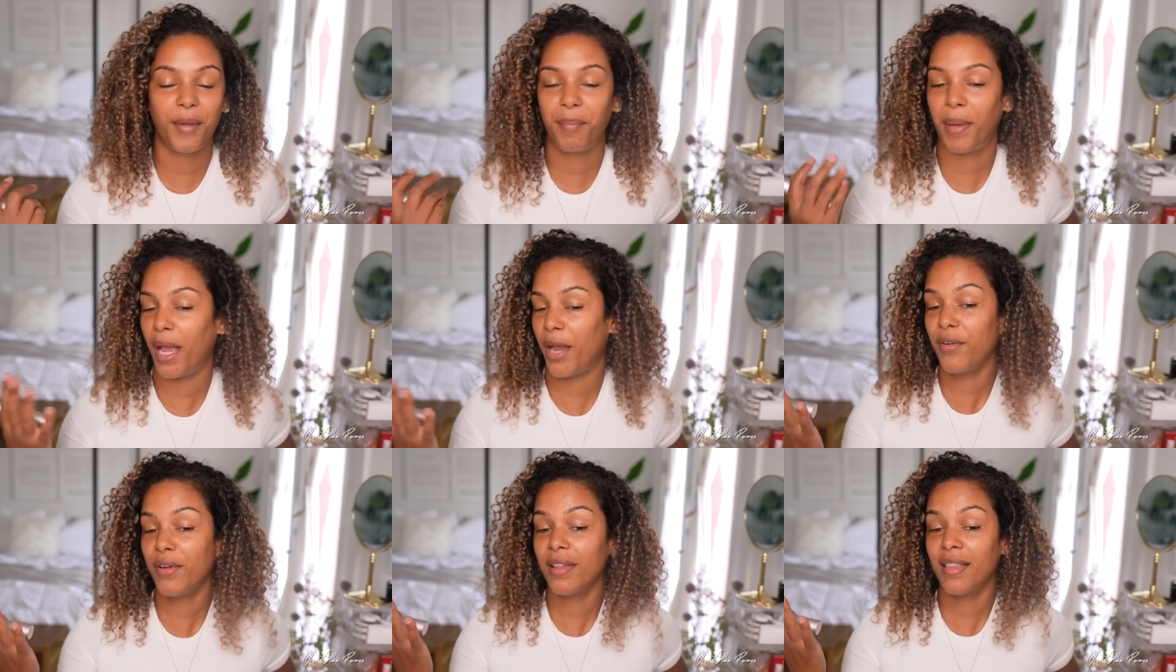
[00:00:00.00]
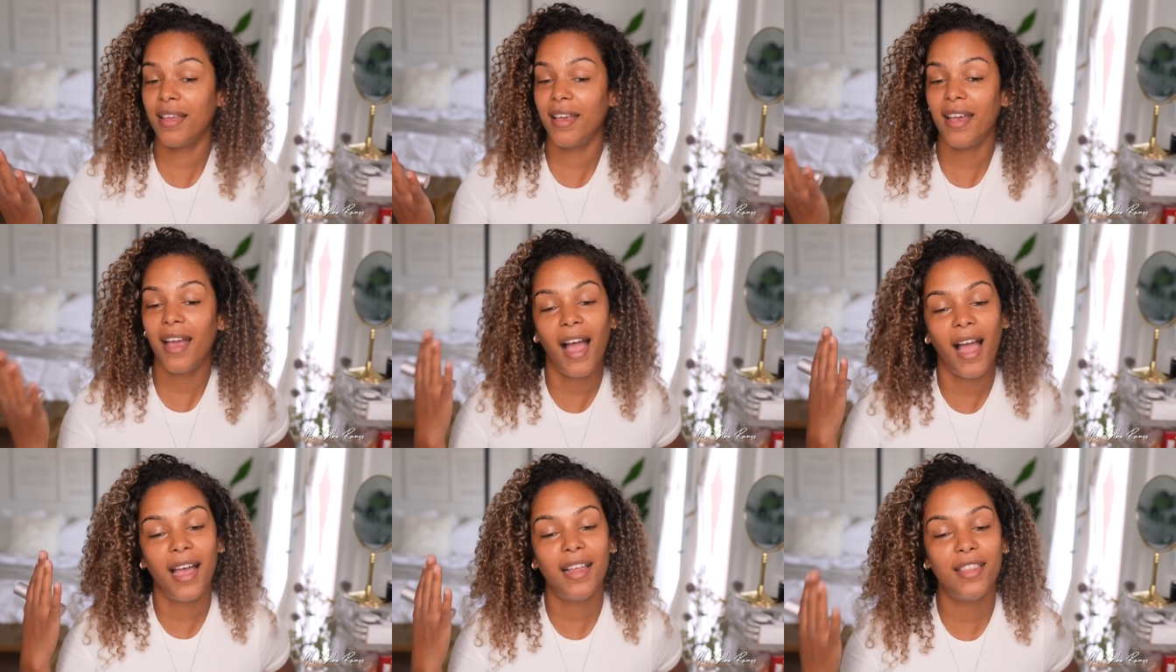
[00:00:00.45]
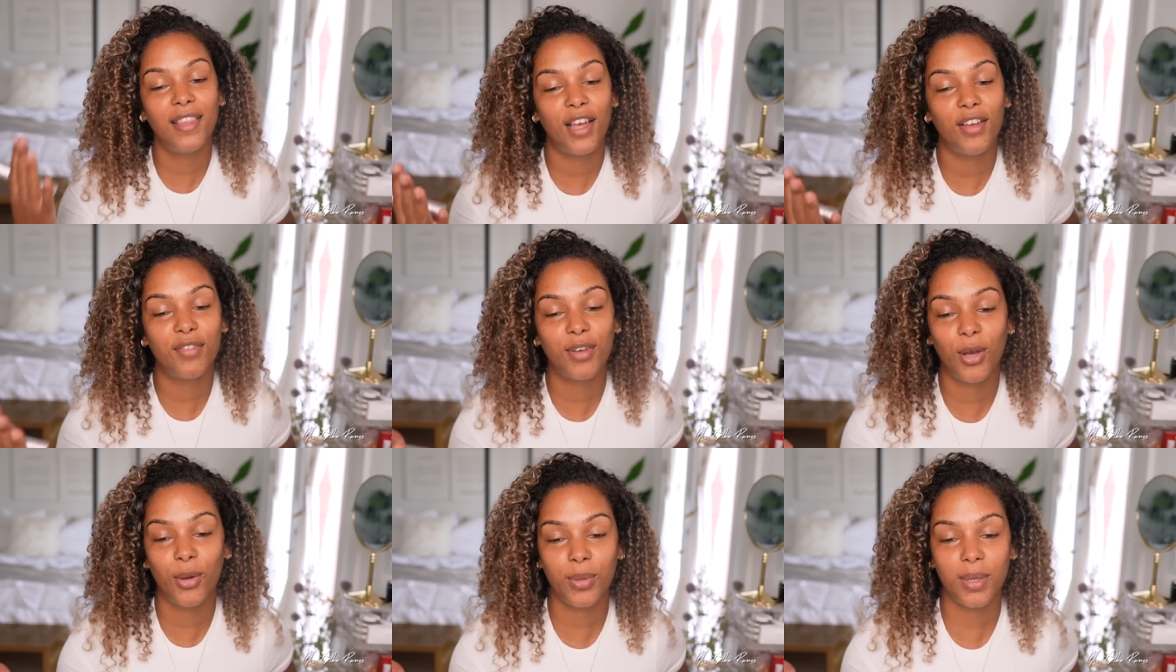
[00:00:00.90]
Apparently, I
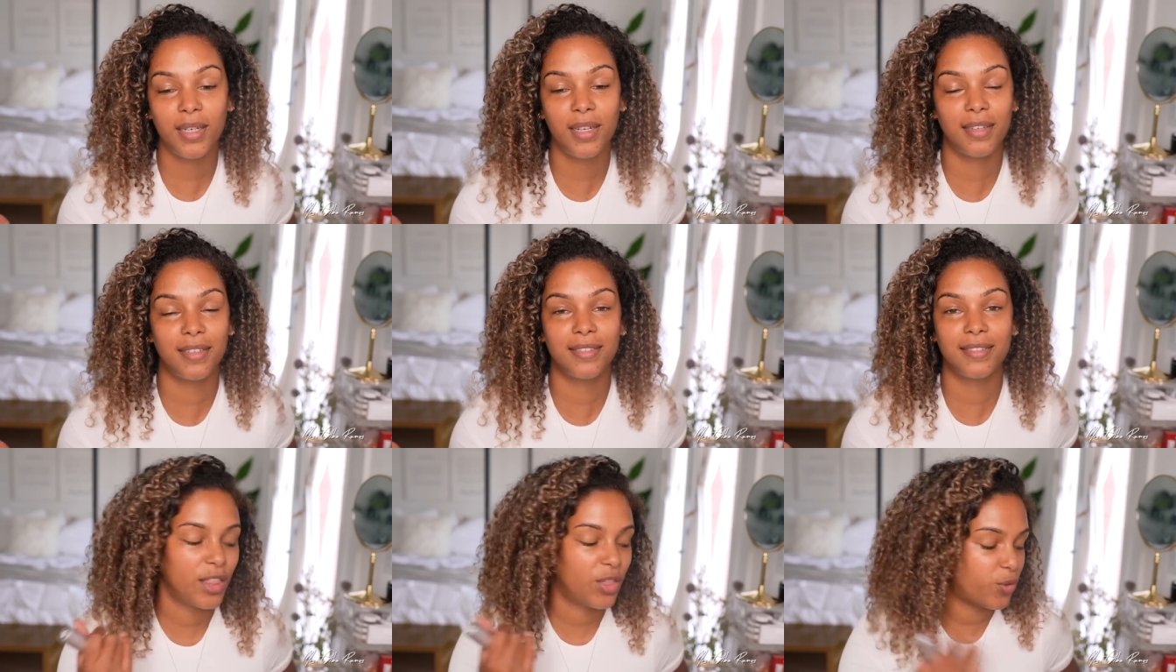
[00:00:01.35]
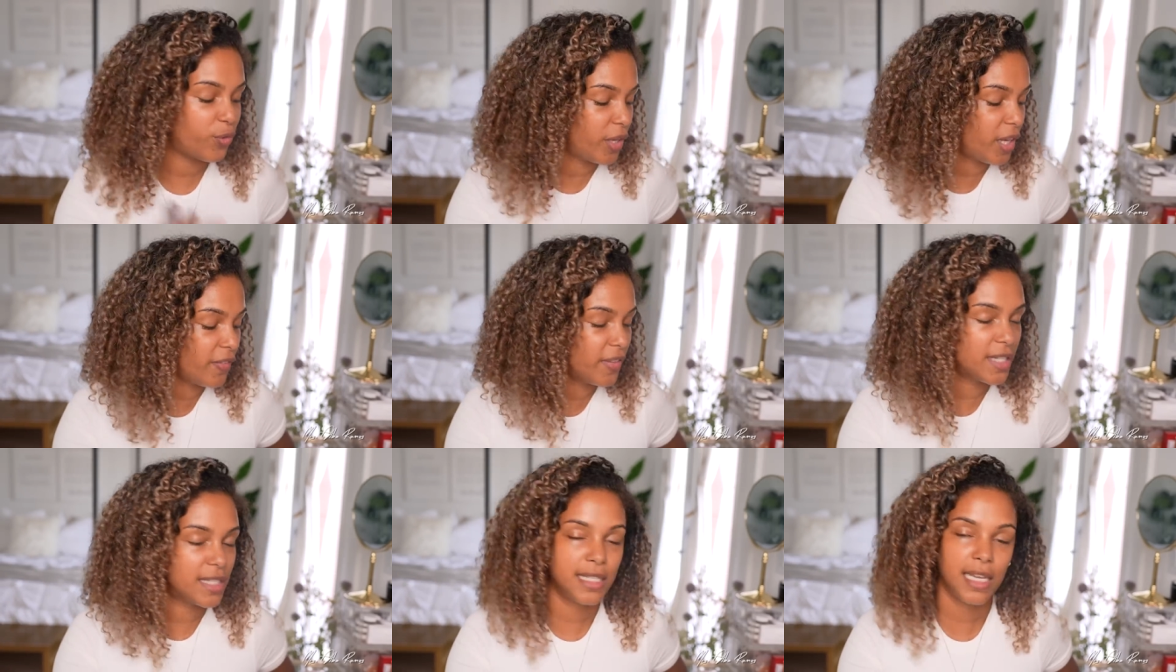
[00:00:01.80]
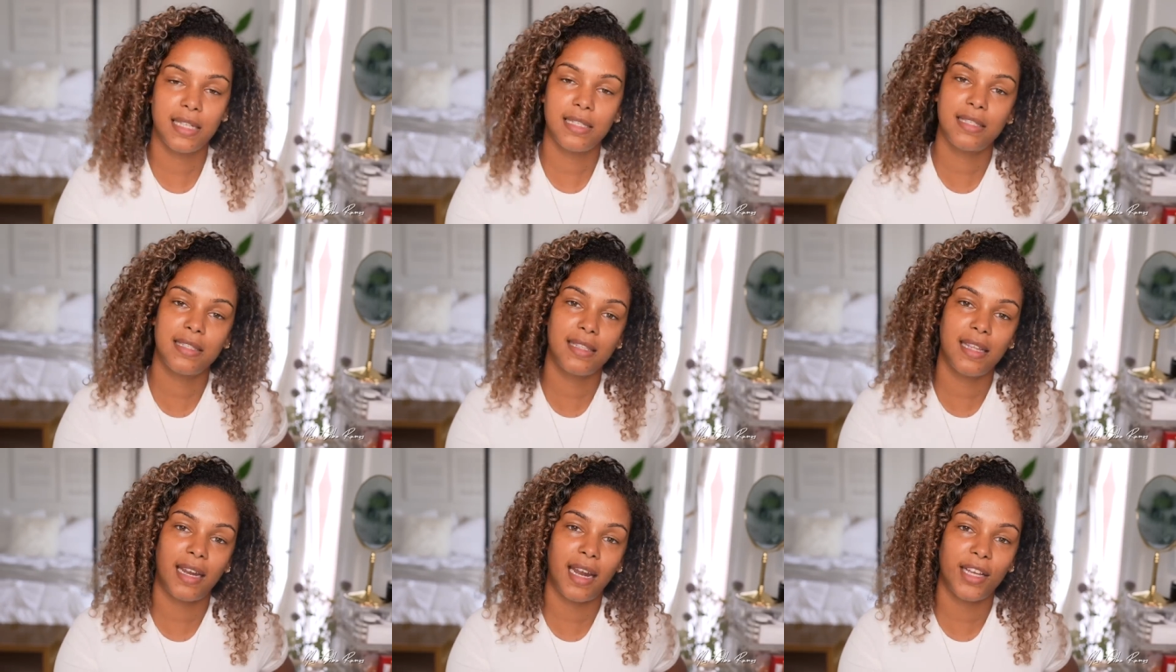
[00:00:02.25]
love coconut. Three of the scents
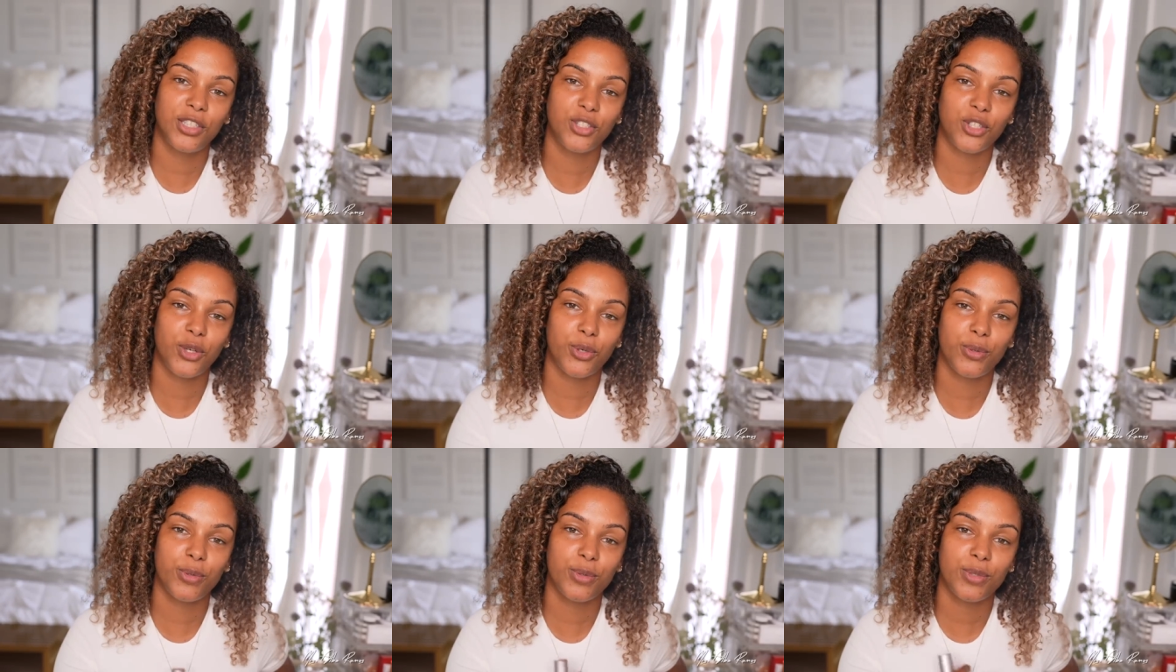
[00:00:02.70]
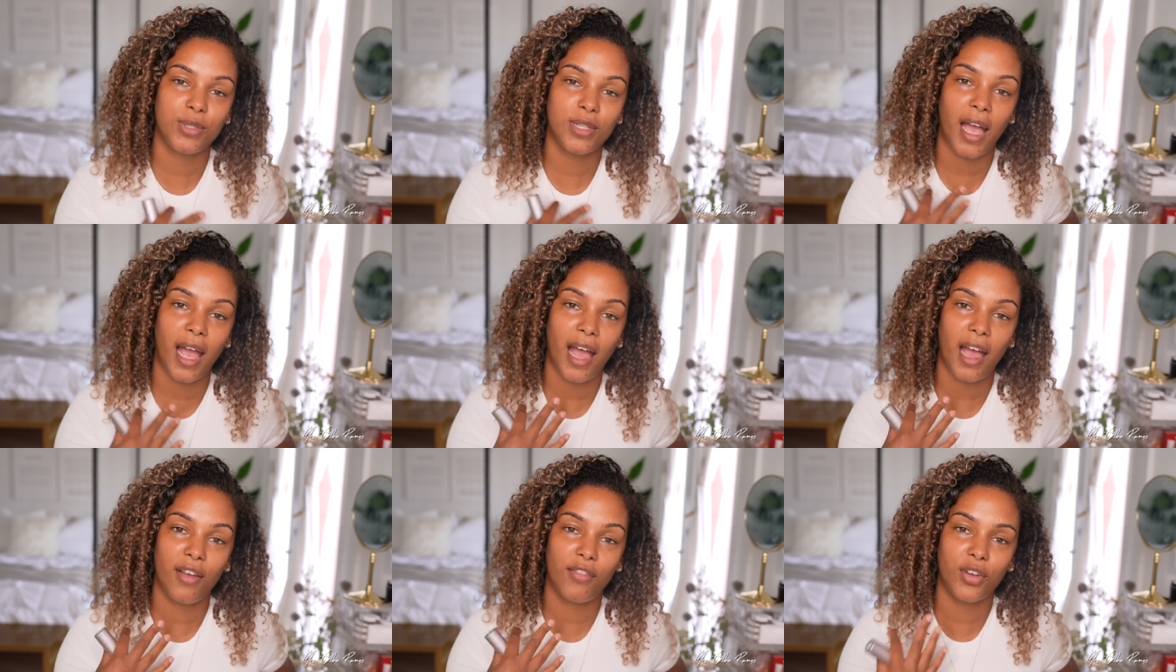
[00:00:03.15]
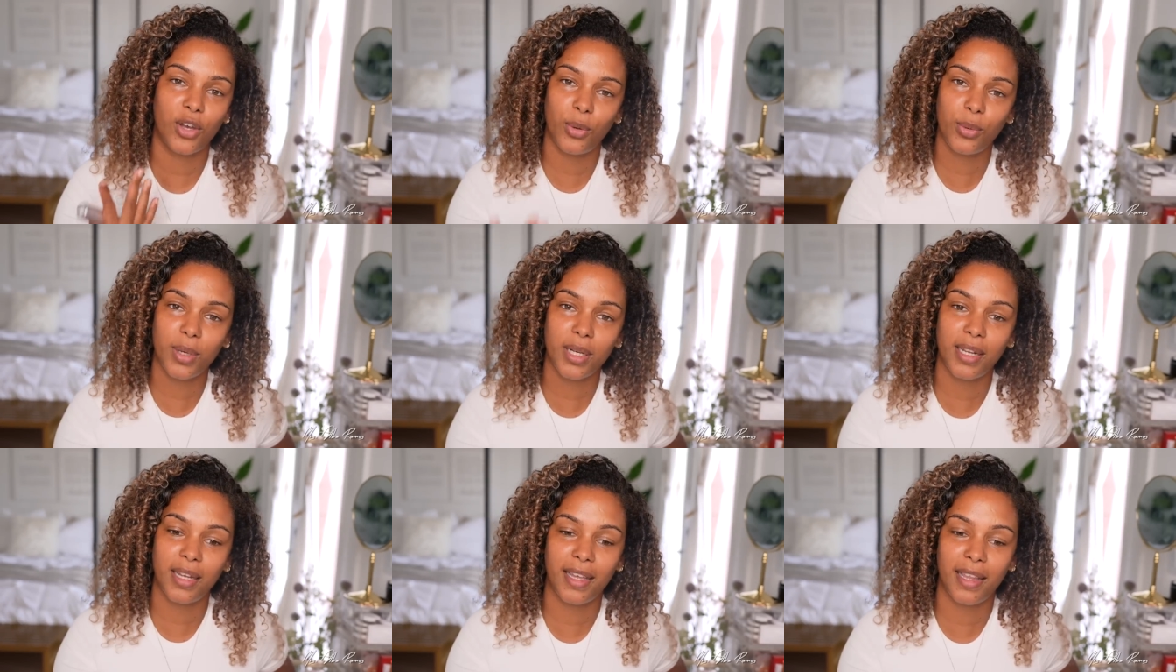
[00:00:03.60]
that I chose have
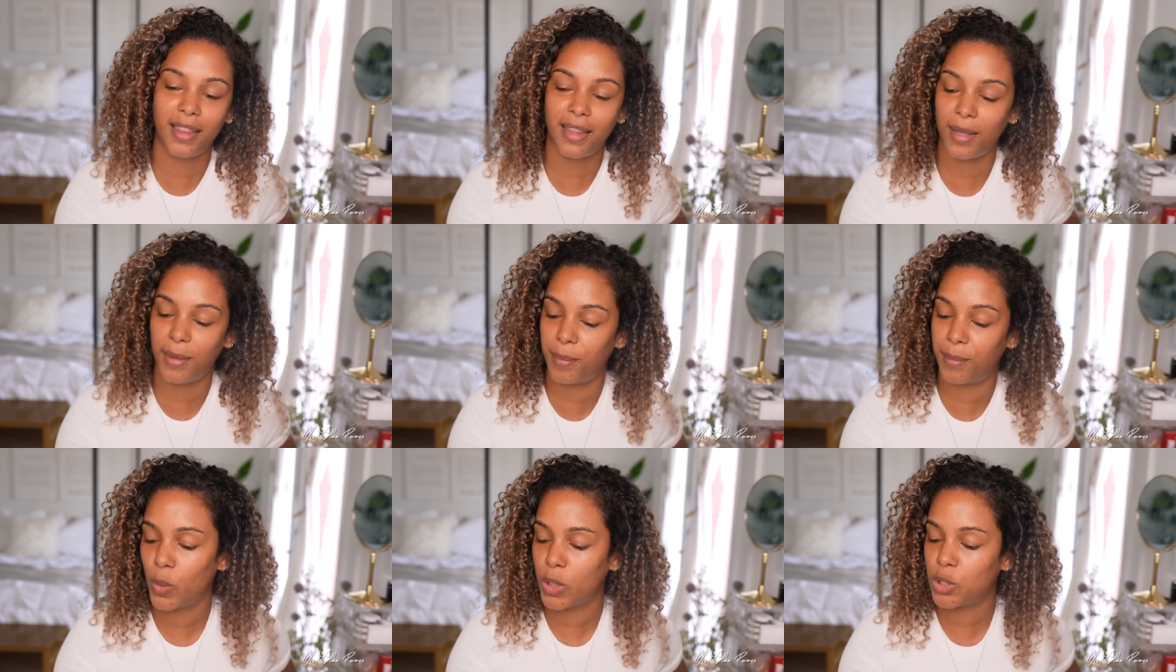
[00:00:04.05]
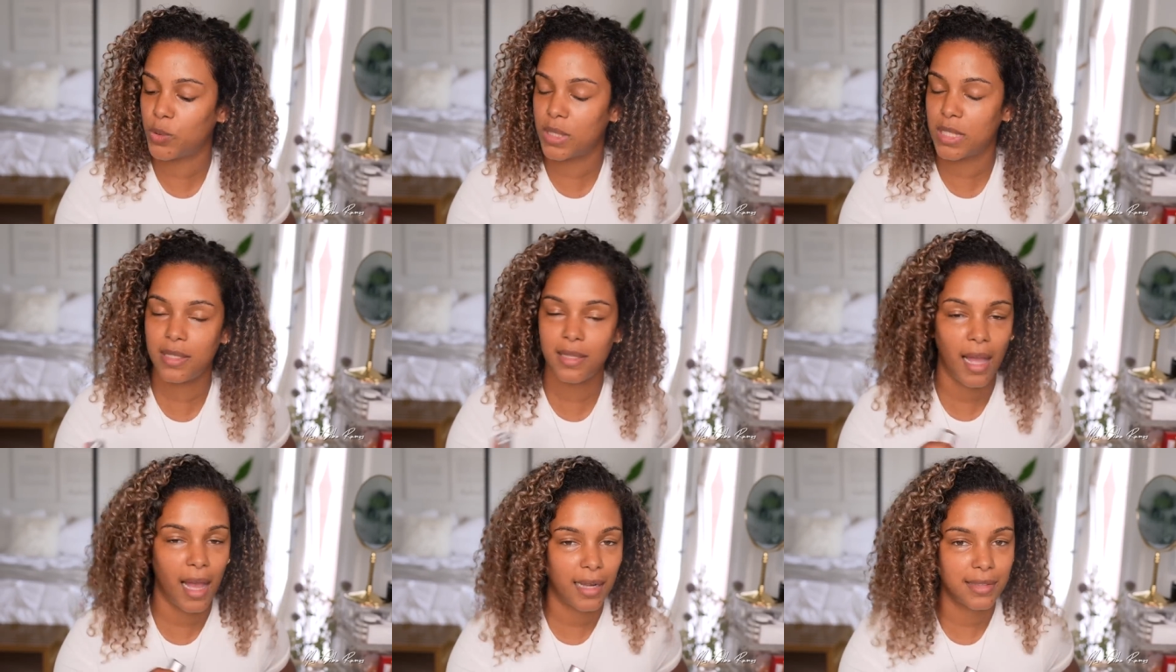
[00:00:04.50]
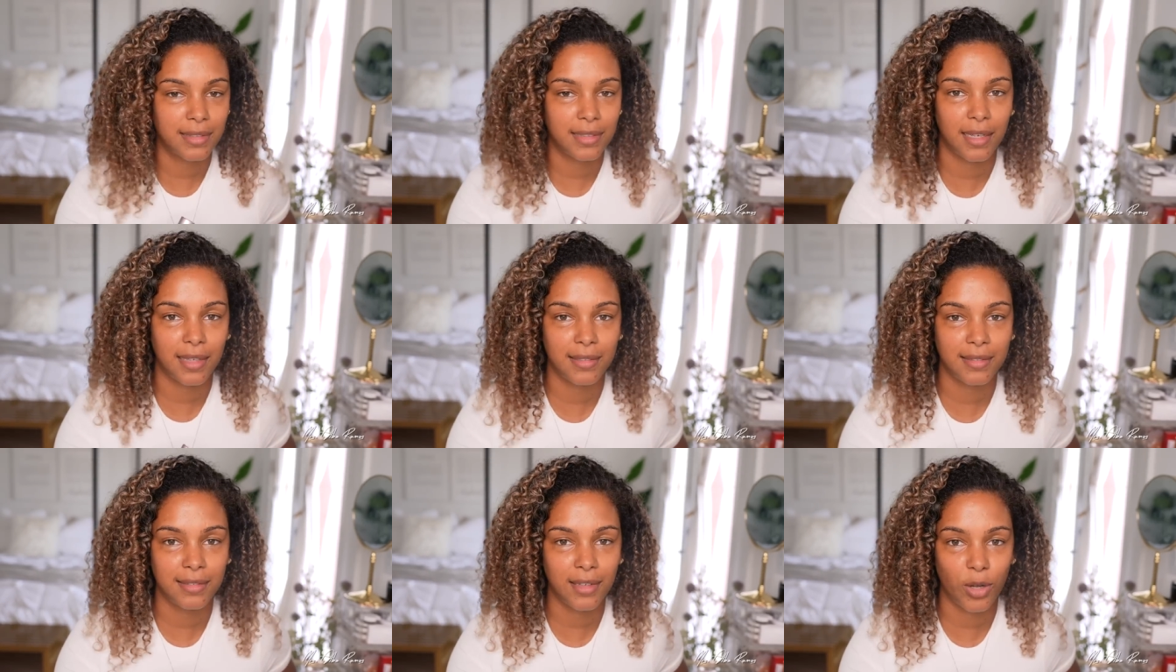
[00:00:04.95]
coconut in them, which was not
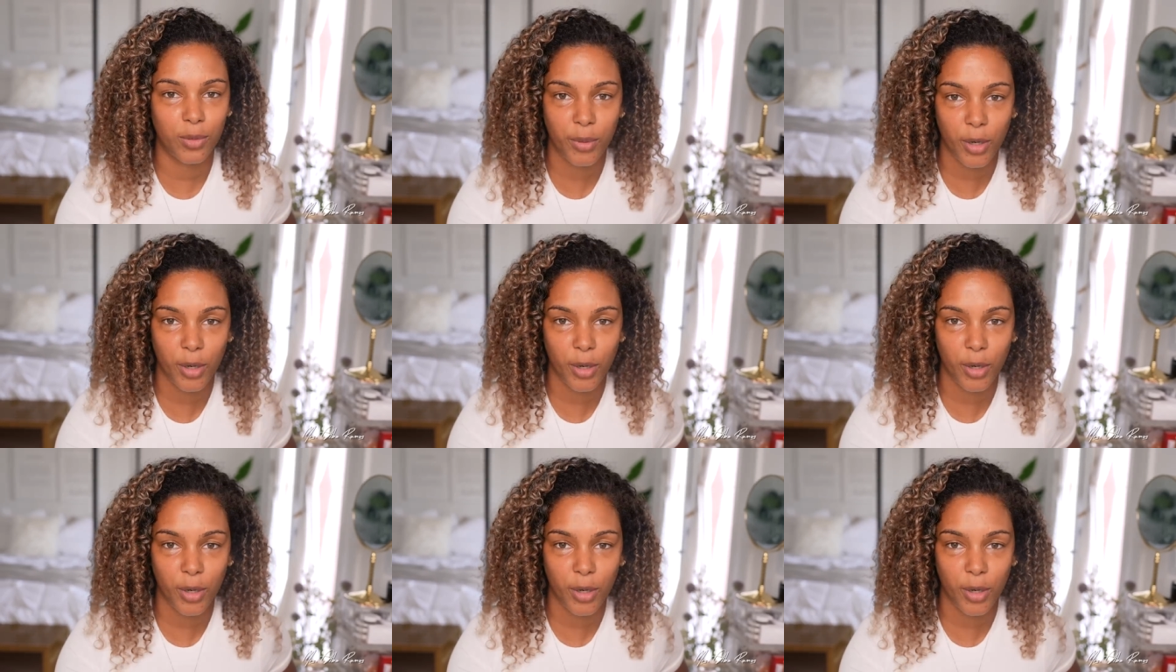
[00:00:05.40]
done on